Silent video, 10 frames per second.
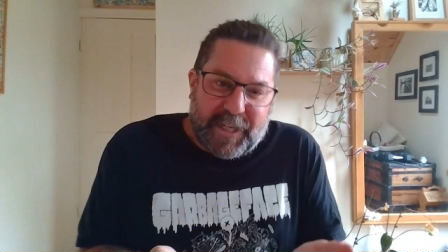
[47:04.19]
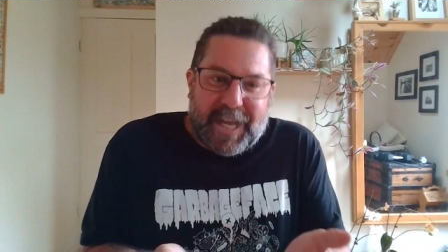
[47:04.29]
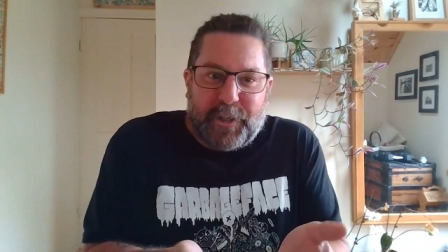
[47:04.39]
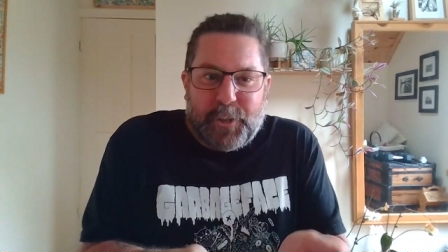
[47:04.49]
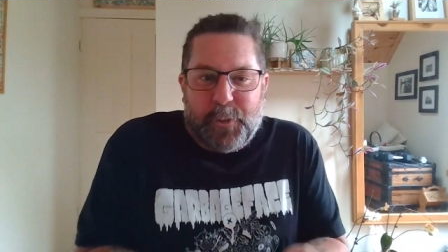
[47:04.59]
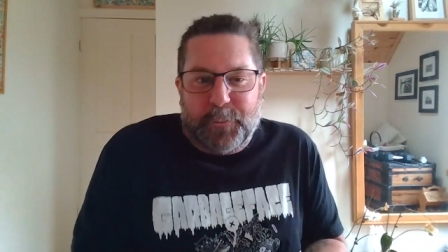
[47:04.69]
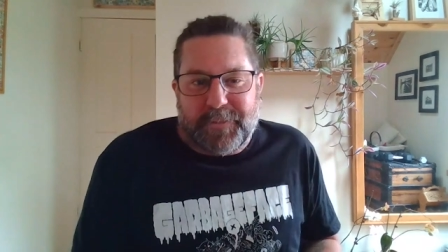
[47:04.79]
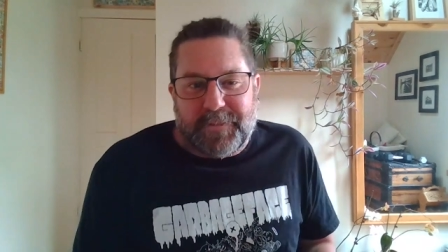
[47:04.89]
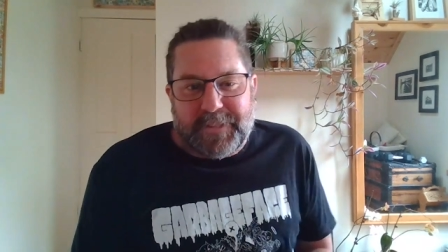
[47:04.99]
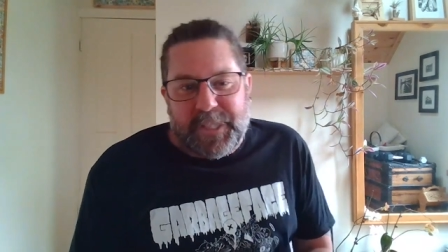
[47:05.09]
how to
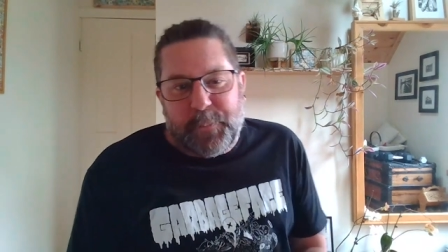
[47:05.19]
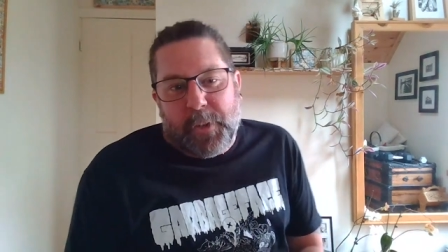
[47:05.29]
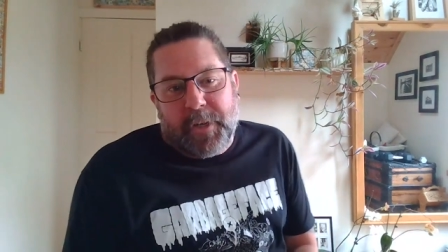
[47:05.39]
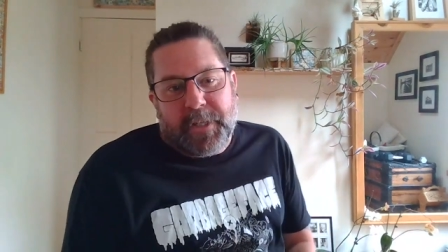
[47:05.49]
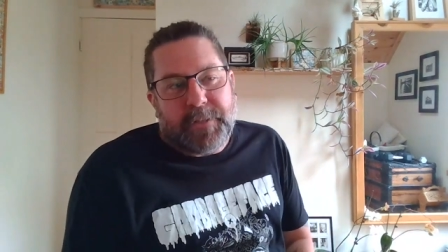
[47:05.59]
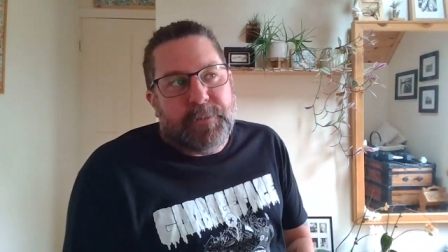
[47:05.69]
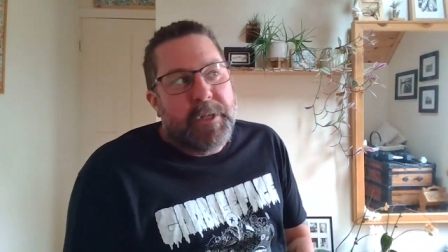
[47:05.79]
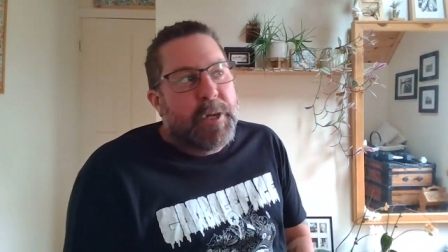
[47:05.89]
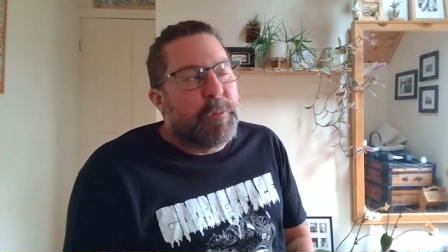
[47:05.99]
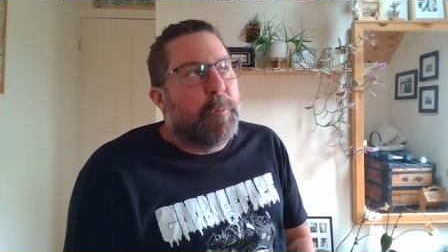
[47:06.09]
go deep on it.
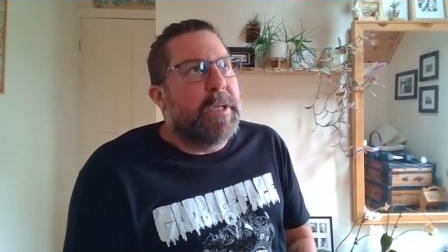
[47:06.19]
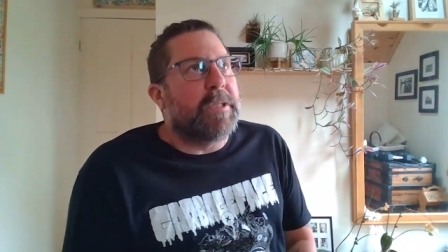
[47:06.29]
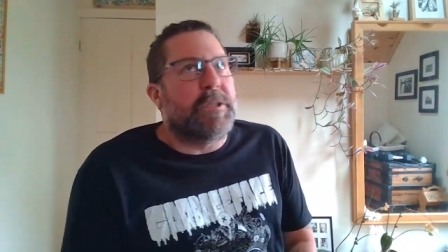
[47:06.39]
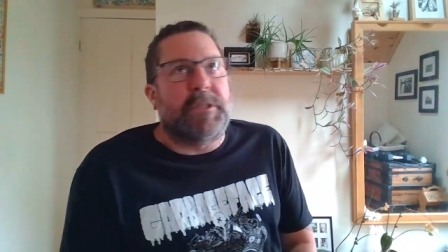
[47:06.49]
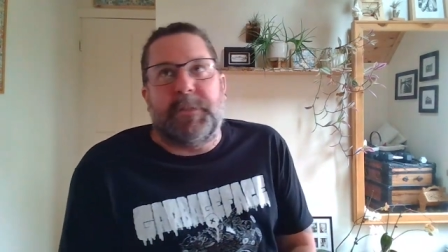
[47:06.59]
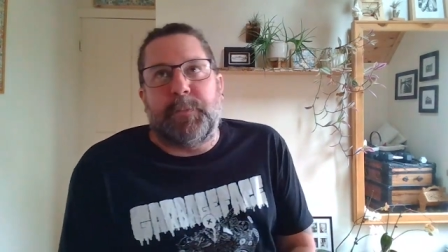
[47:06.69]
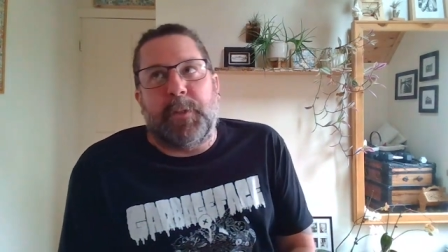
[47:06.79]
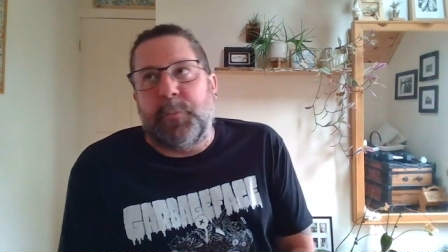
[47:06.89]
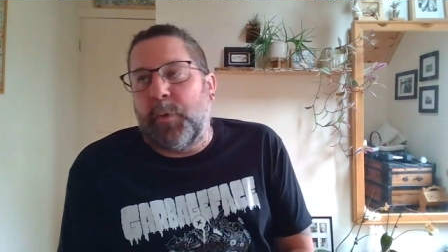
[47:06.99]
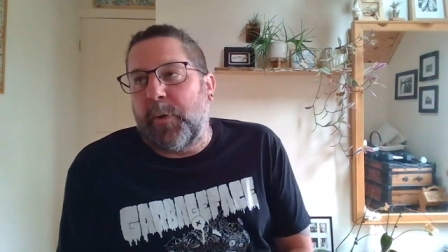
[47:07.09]
For me, it's just
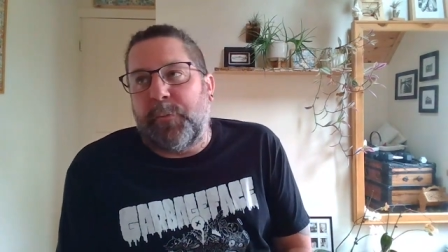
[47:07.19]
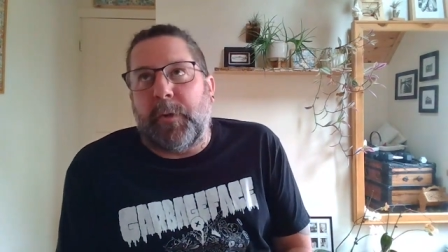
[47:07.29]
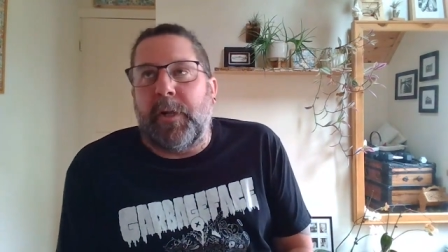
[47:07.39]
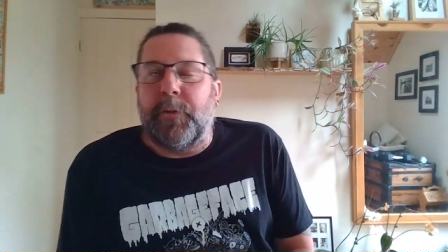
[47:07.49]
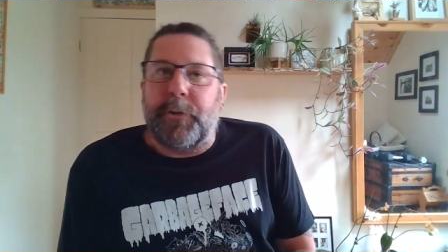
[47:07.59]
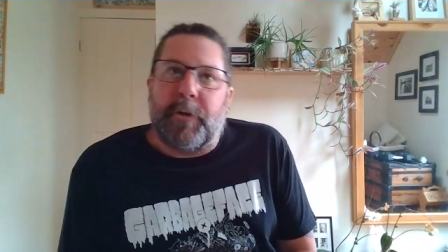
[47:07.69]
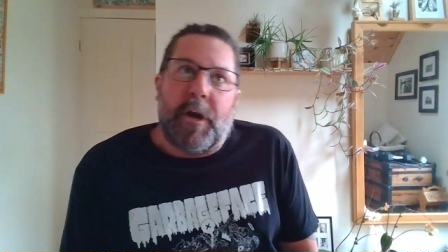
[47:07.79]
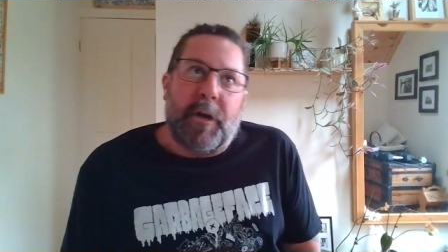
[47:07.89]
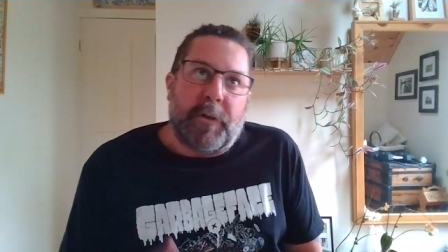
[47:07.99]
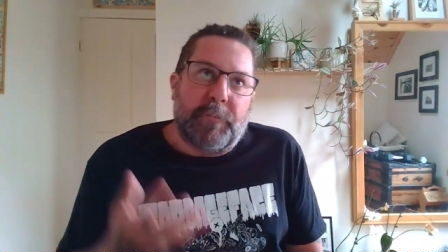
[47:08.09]
about more follow your
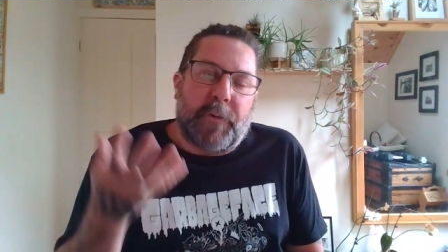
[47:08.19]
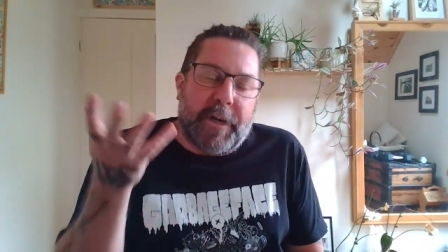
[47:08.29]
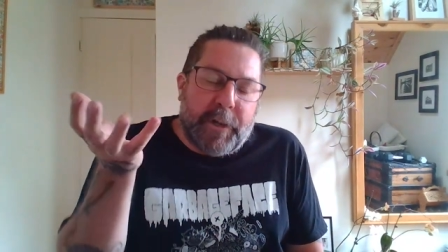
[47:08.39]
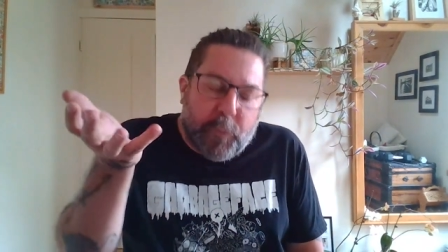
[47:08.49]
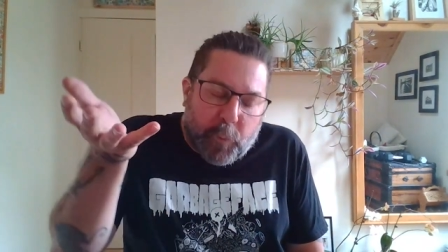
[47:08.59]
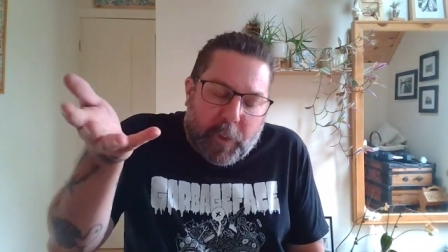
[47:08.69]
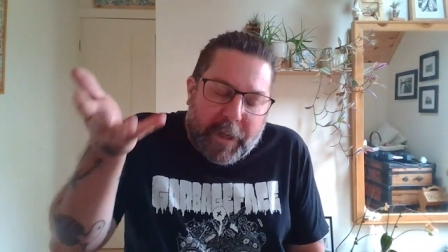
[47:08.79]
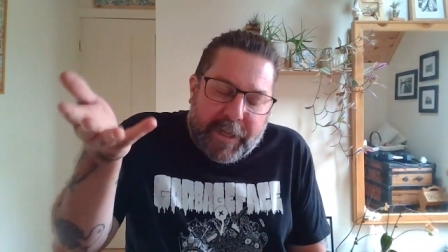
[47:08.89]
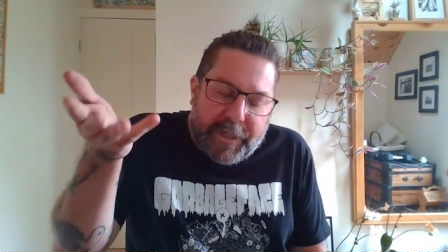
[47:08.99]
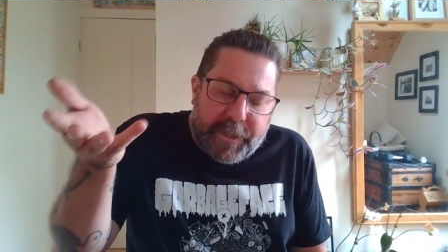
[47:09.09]
heart, find out
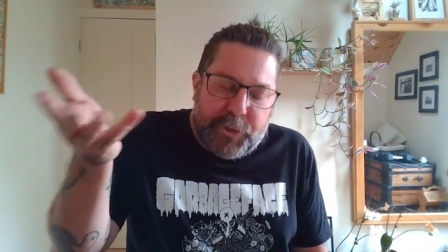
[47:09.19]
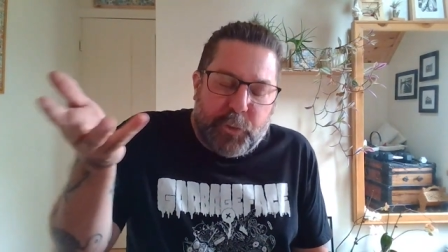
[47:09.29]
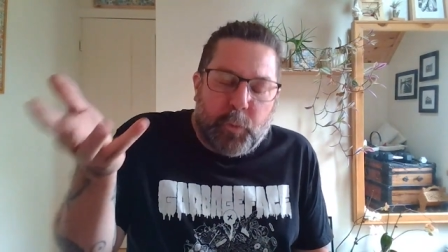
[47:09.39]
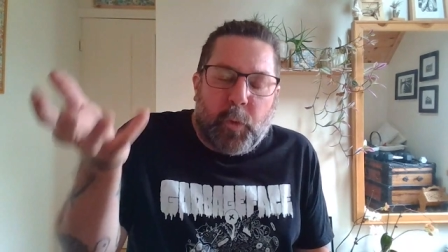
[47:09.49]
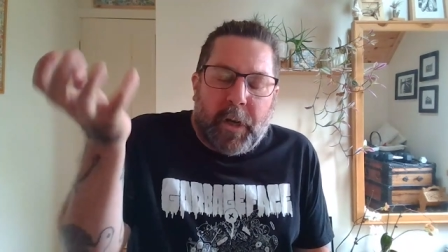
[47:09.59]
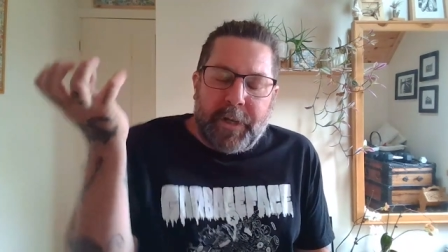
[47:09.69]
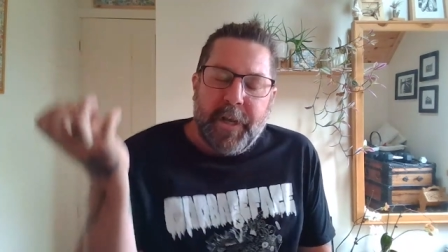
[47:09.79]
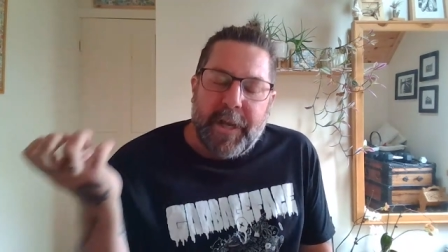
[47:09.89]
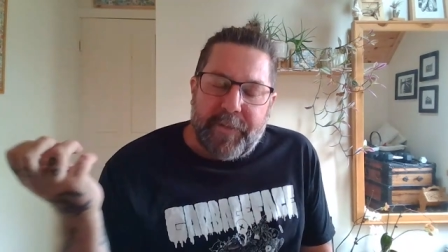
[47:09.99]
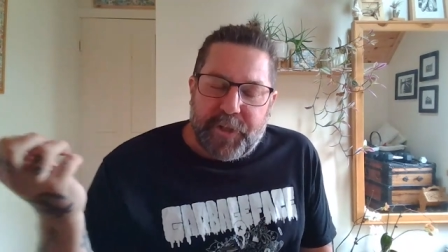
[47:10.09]
what it is you want,
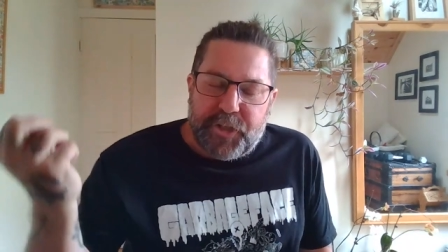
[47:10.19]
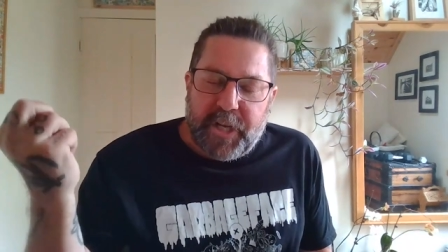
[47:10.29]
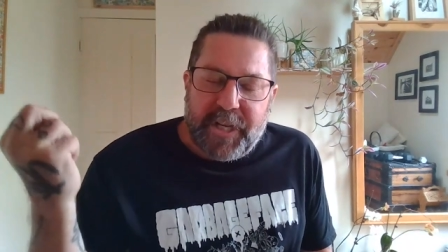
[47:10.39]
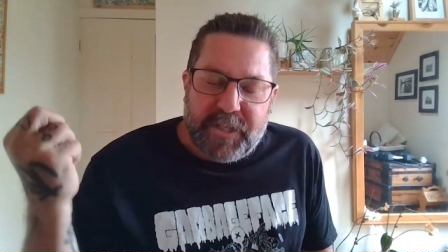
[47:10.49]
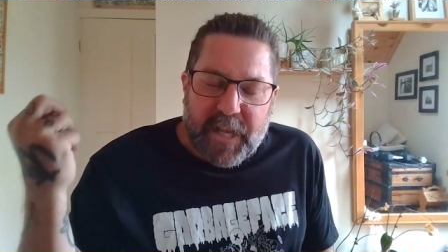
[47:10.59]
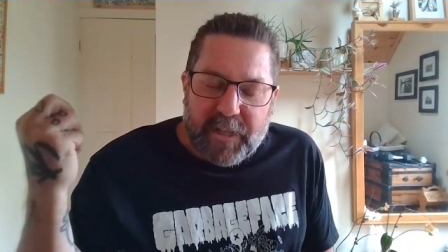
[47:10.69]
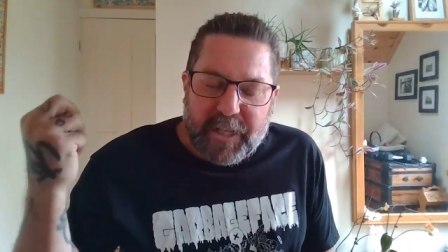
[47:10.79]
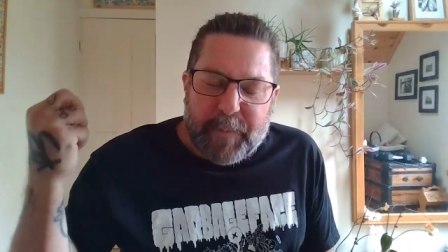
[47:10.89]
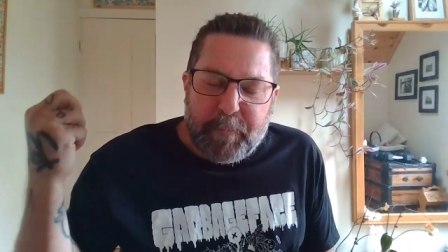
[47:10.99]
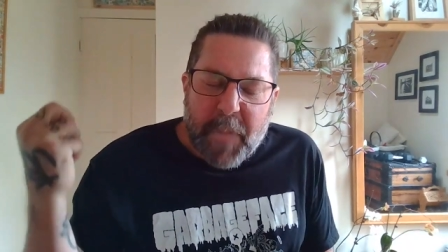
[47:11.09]
and then chase that like
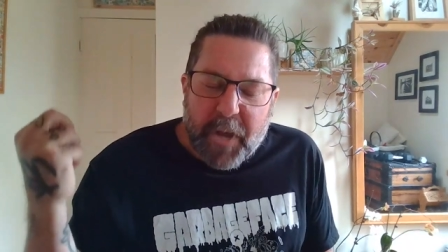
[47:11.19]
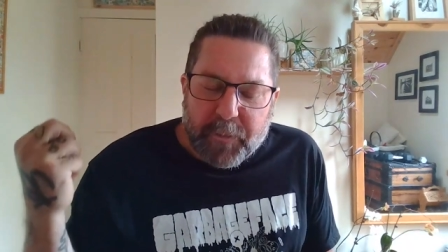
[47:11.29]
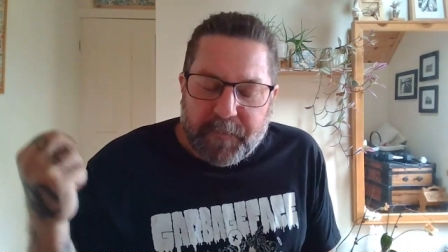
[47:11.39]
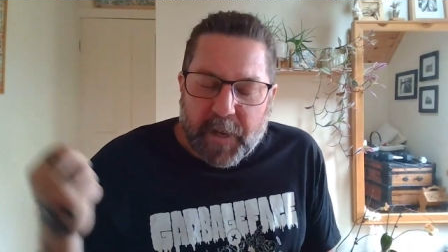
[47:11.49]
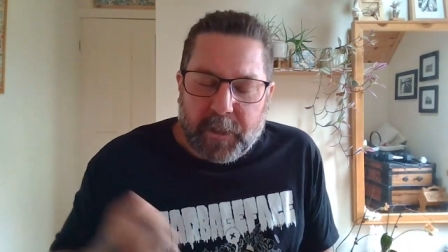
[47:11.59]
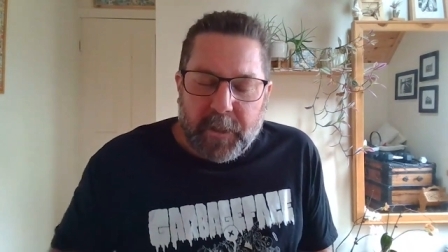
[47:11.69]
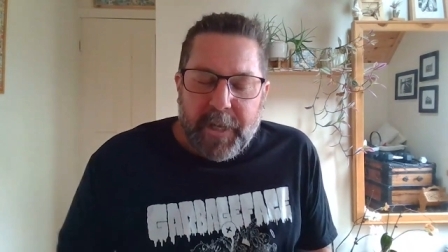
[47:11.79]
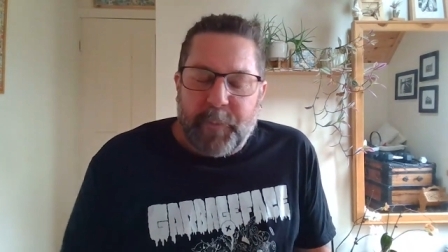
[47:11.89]
a motherfucker.